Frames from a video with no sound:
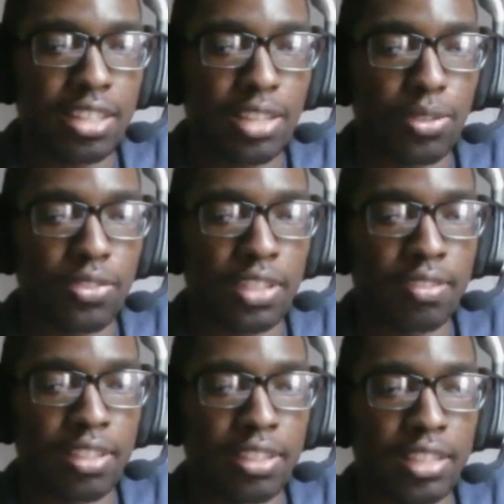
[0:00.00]
they do the
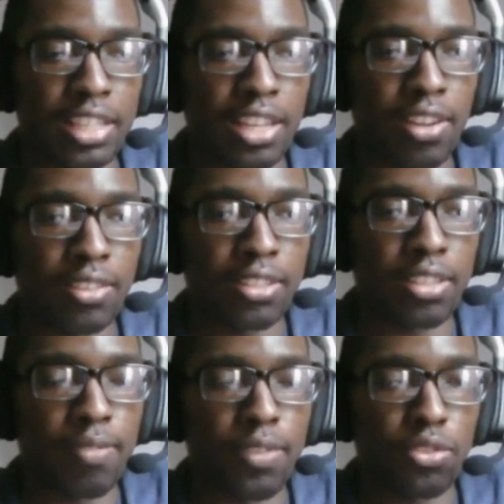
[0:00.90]
same thing like how
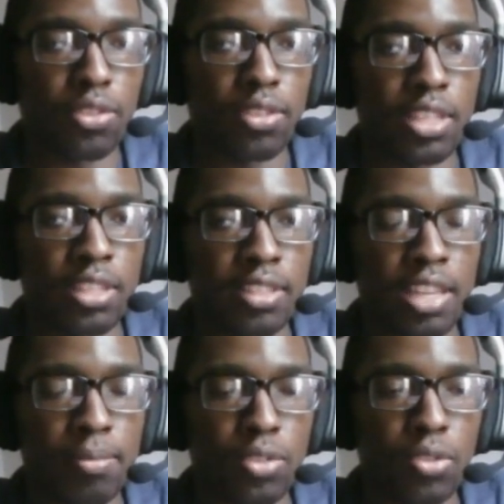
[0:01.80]
the Avengers
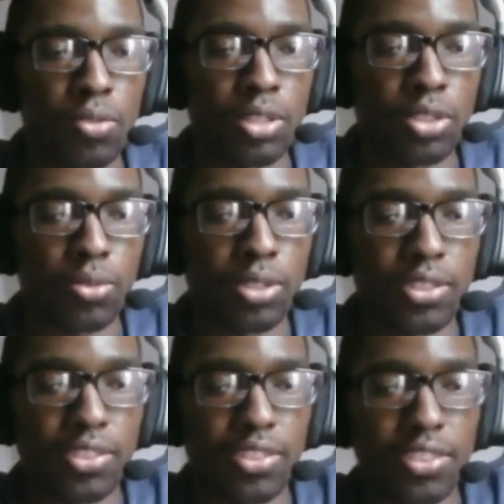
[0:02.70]
in-game do, and of
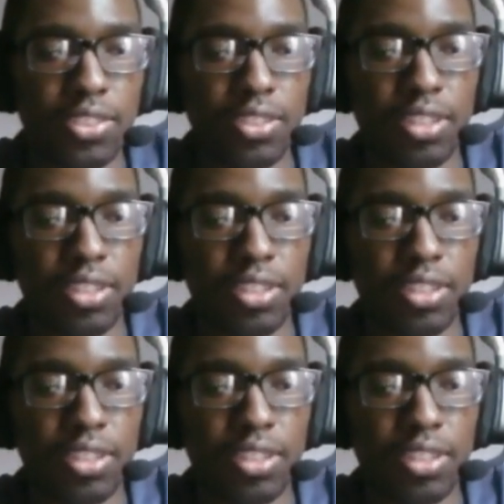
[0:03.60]
course,